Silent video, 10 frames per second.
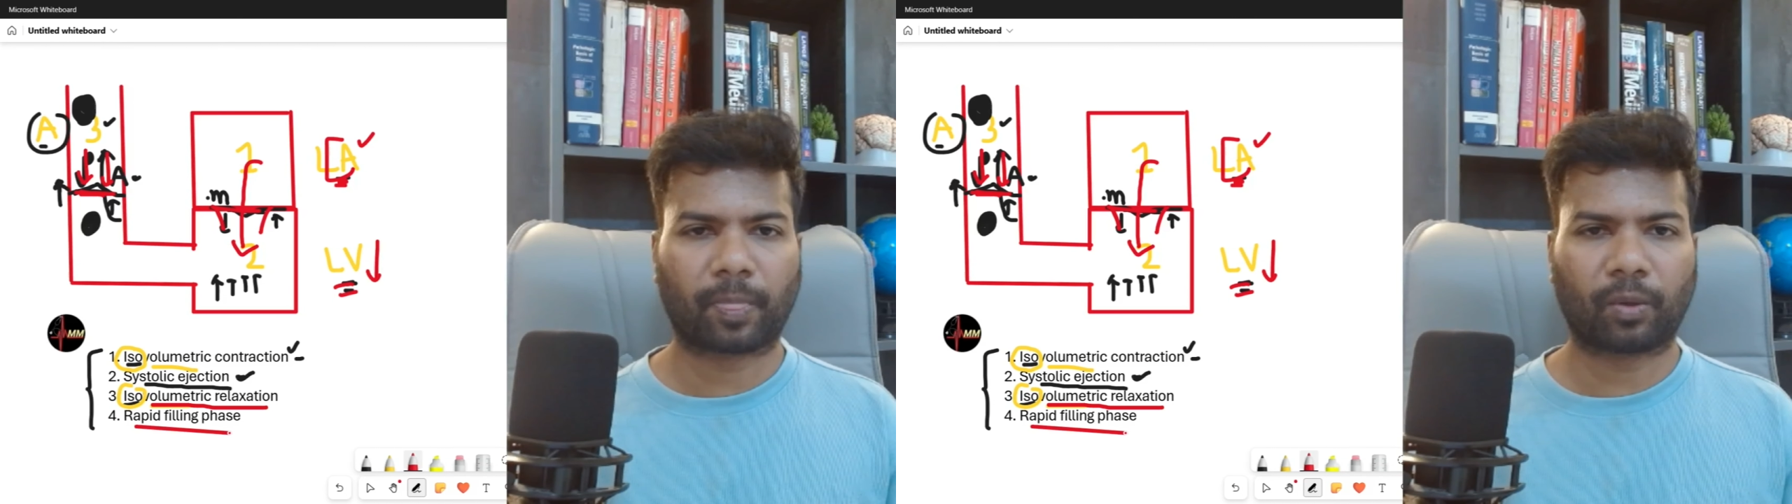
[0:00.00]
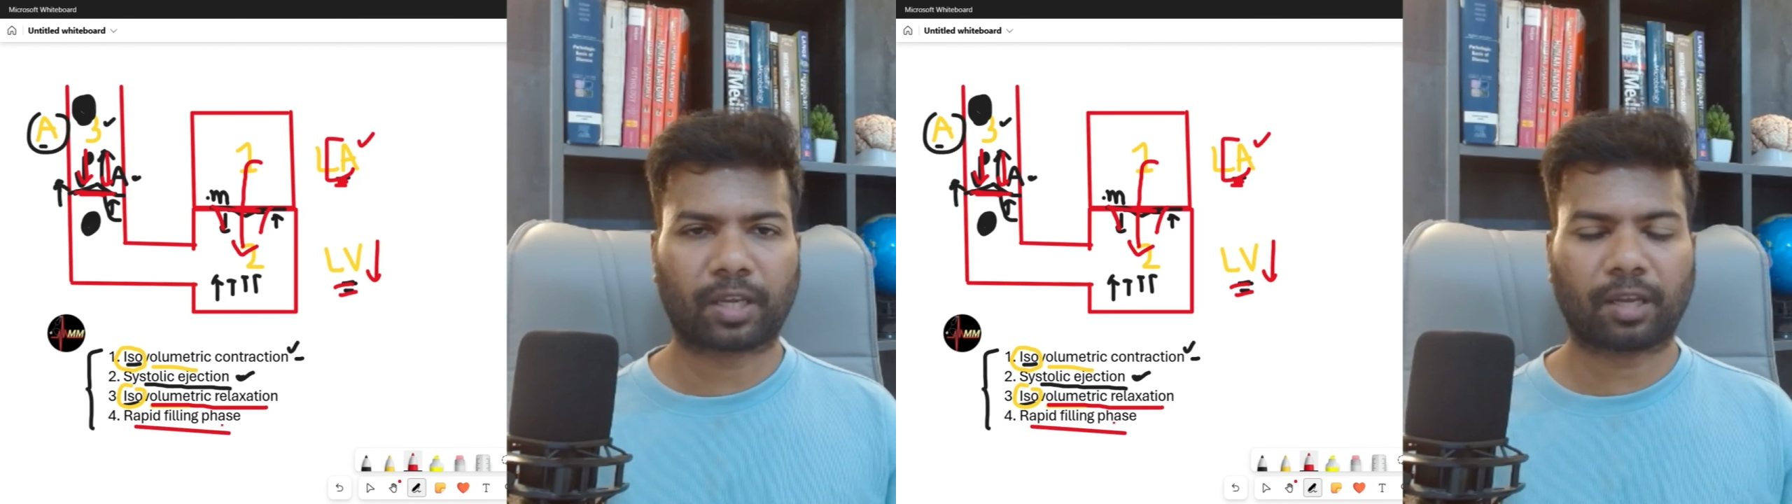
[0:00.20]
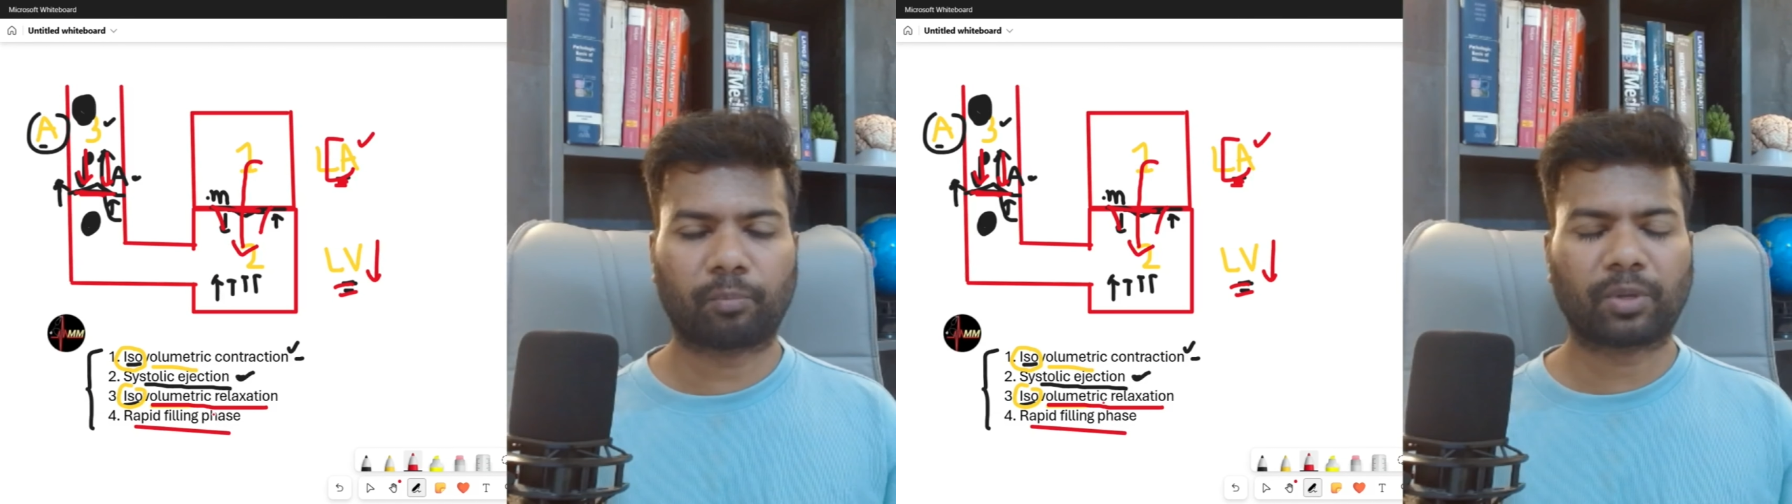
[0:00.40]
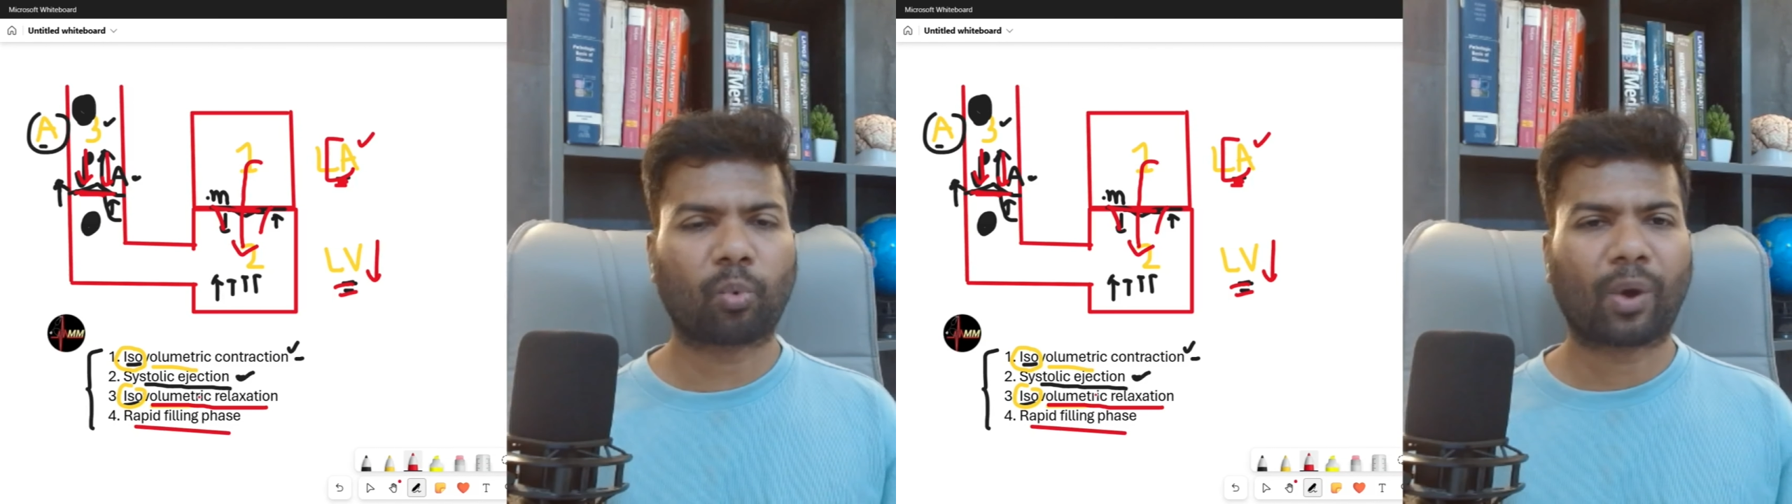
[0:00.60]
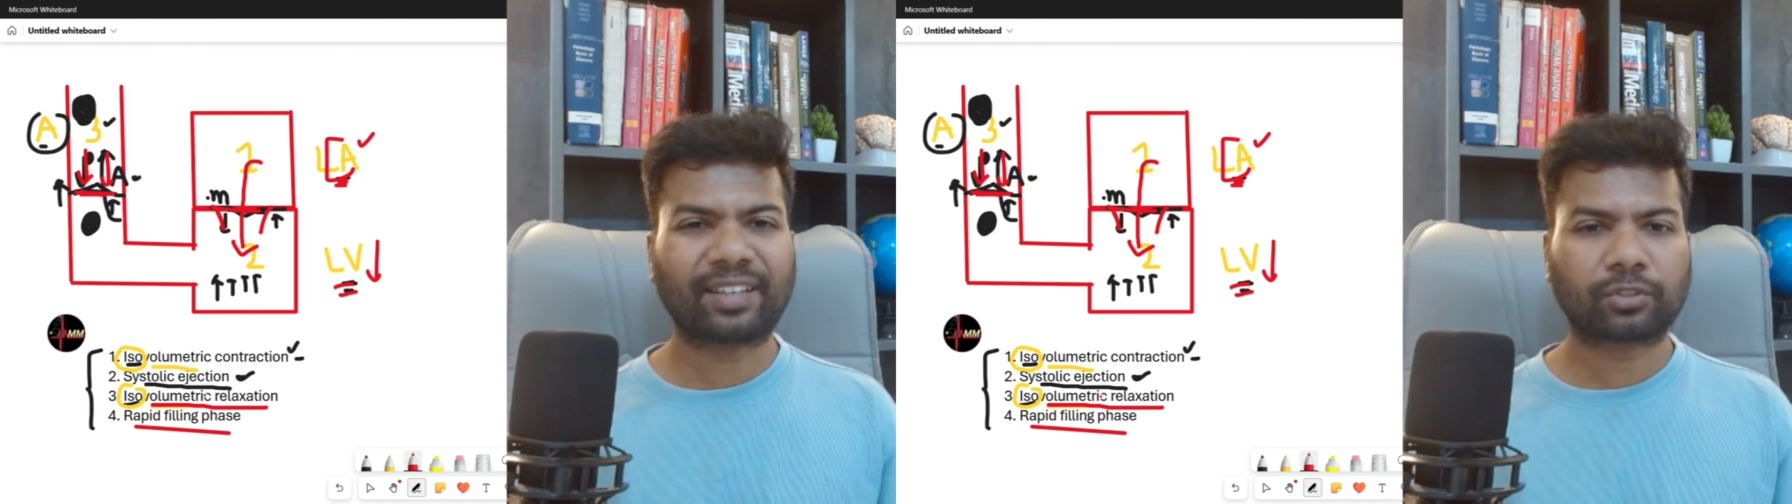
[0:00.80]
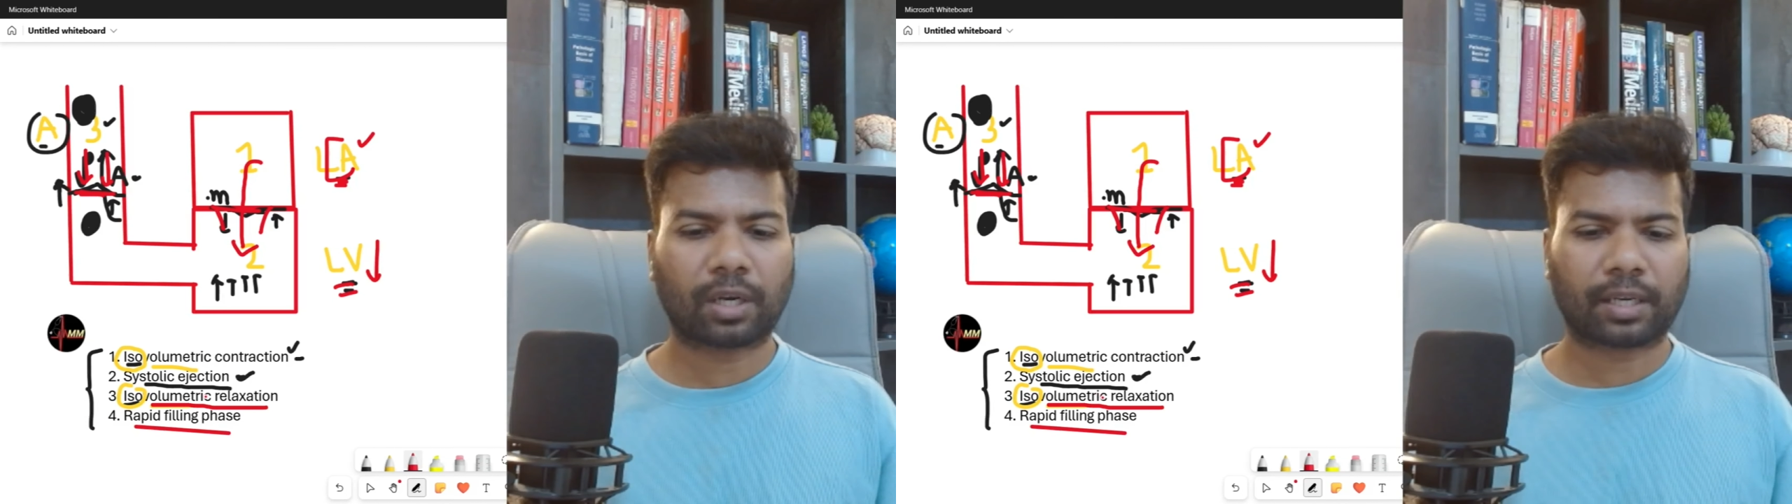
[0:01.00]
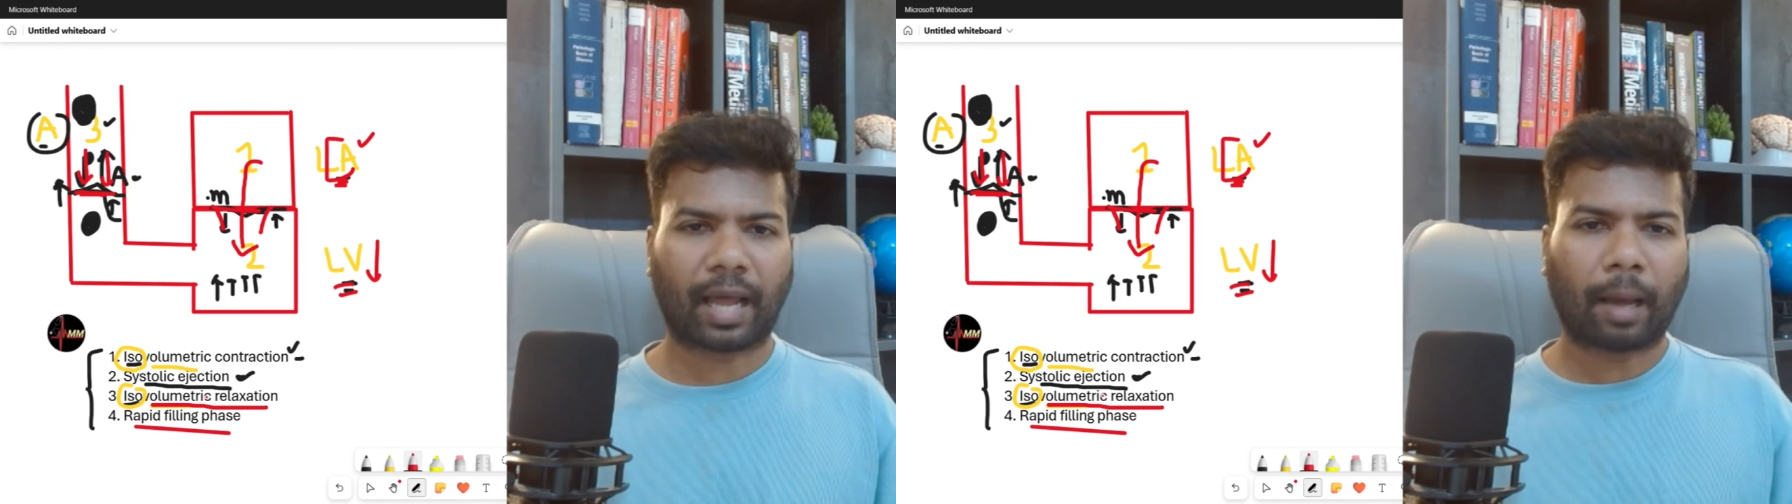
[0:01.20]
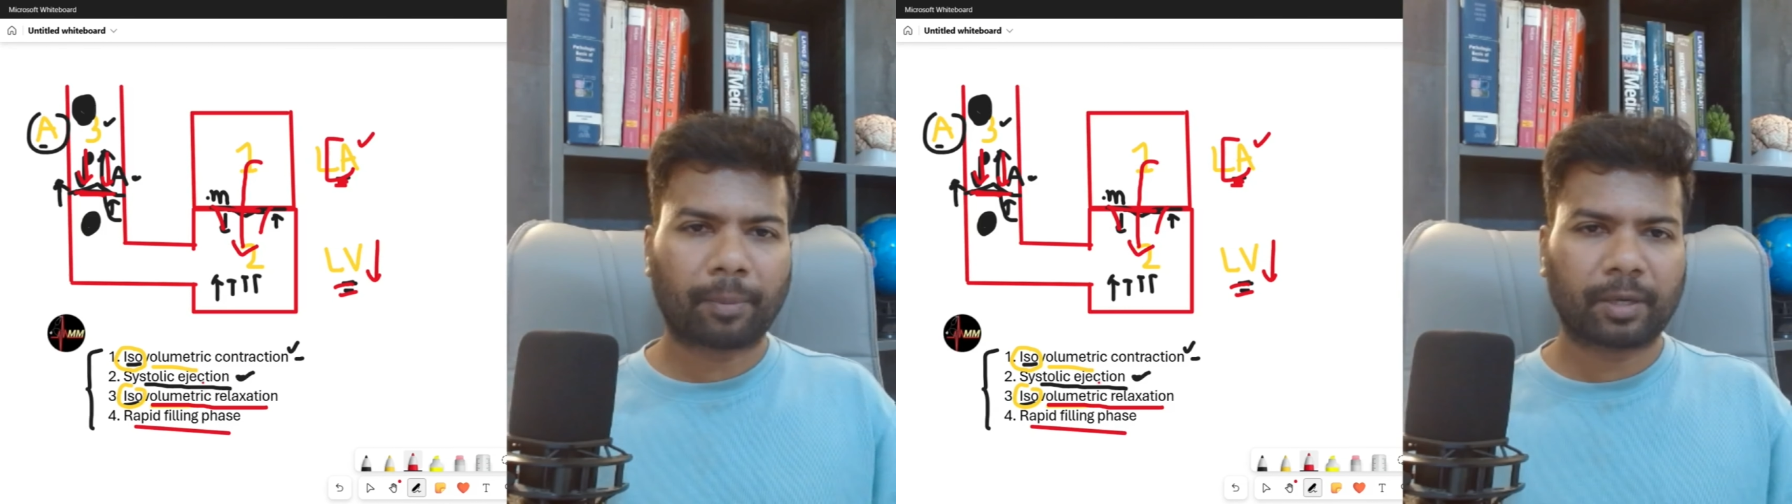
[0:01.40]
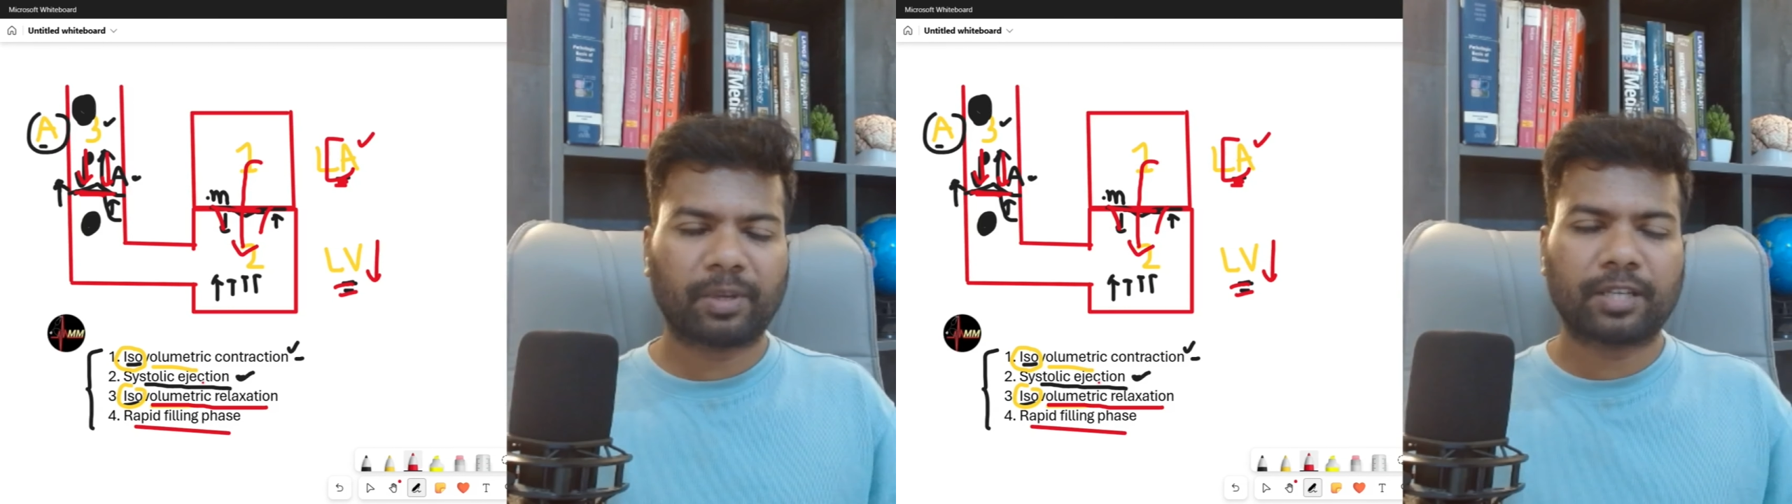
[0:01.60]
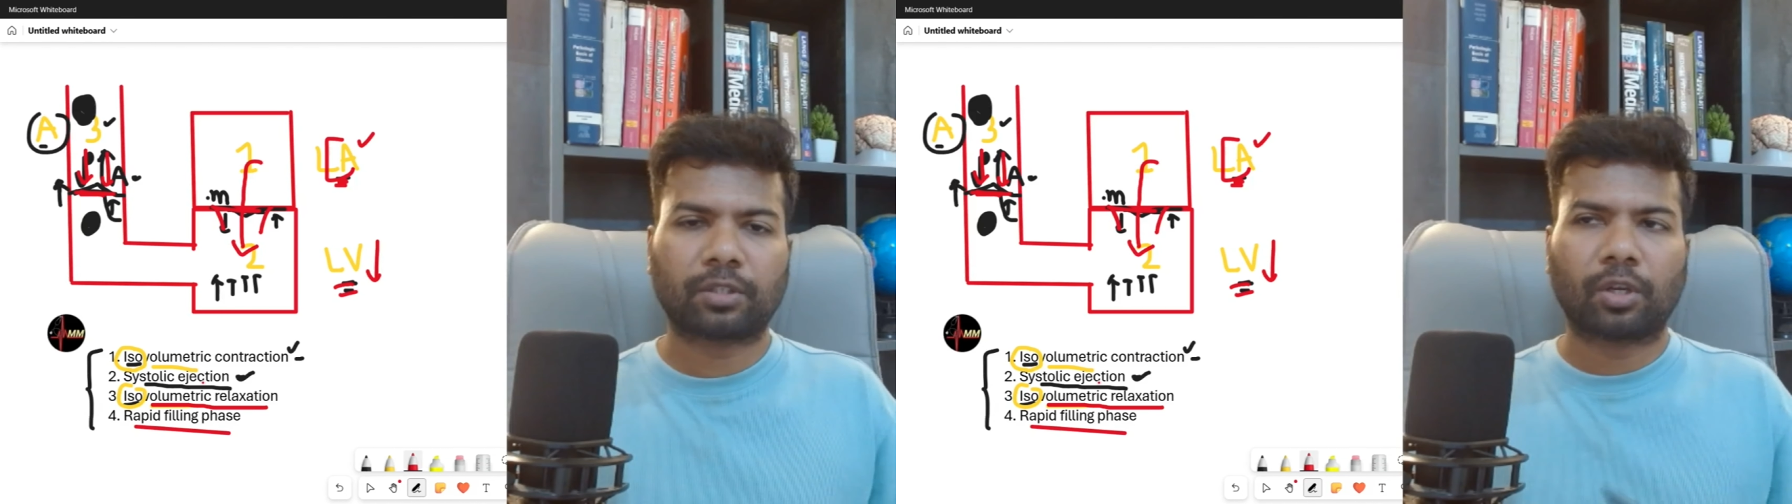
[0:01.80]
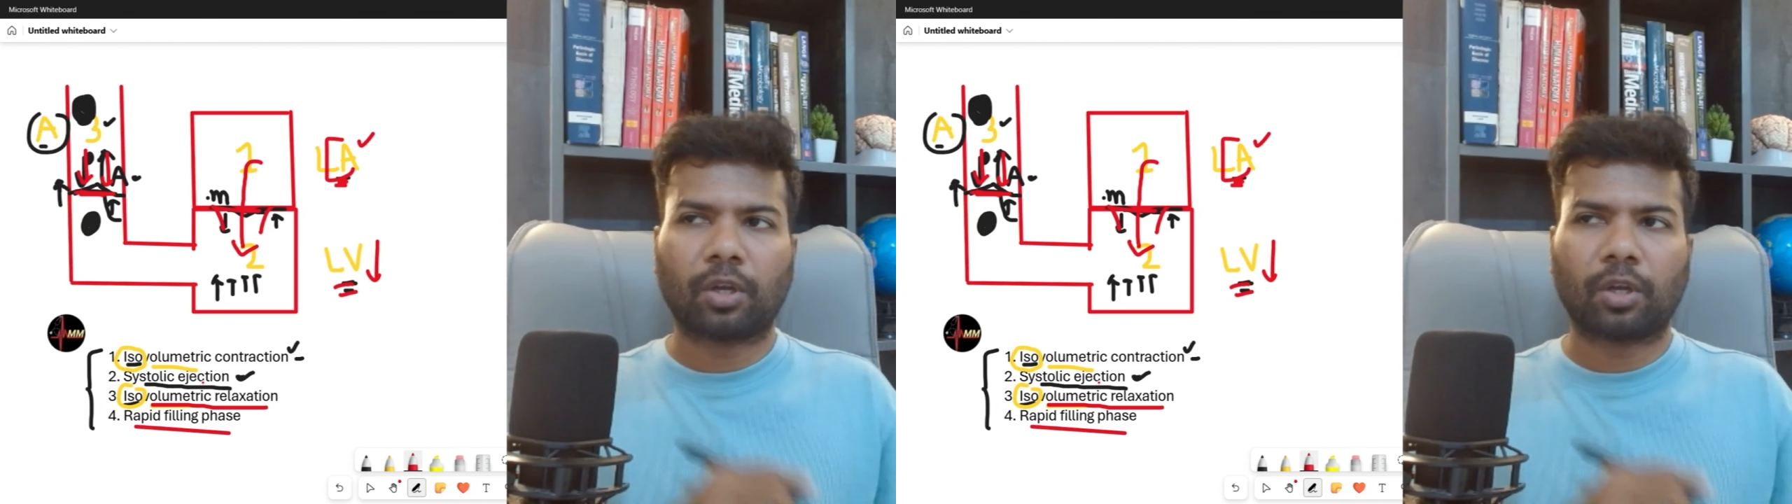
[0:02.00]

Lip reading: Okay, why it's called rapid means